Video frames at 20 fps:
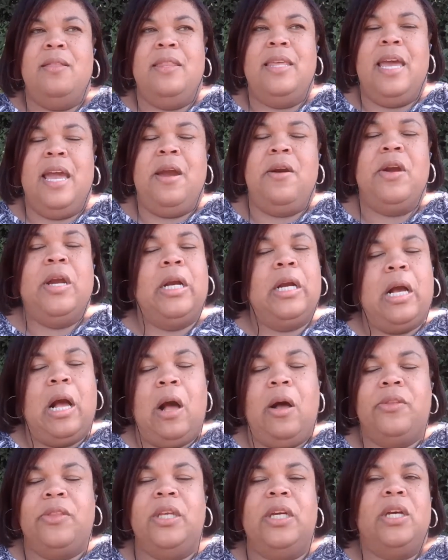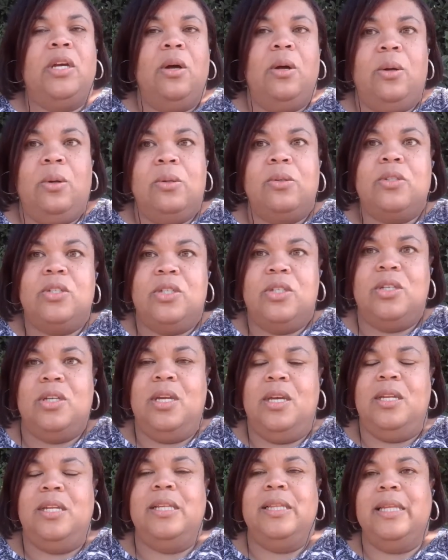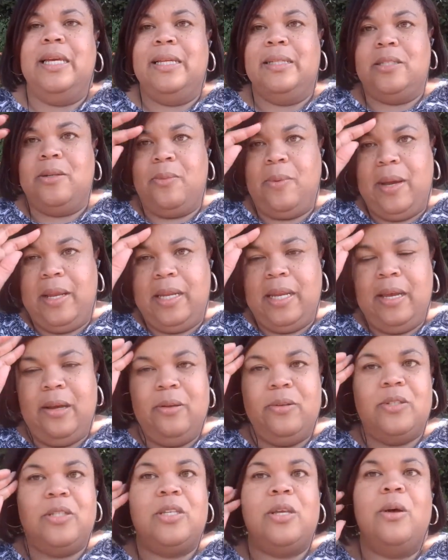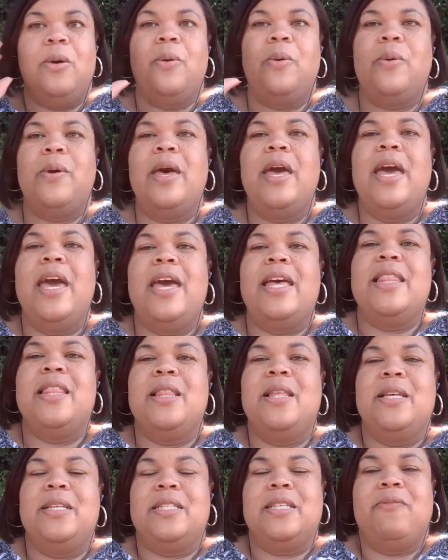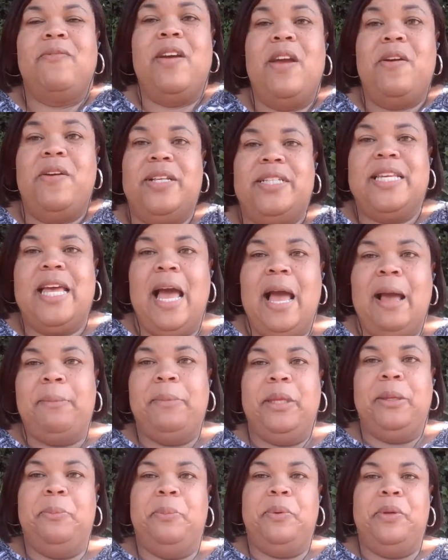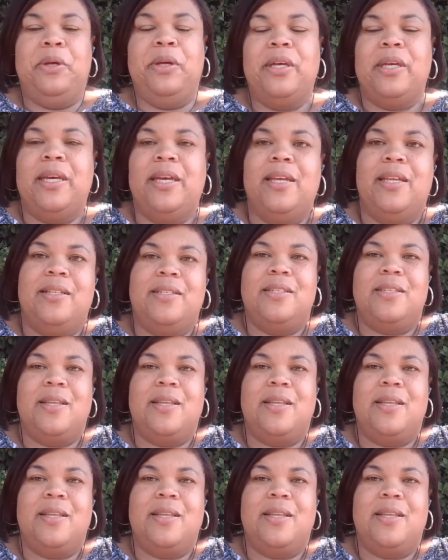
the area called the gulch in atlanta right now so it's a very timely book and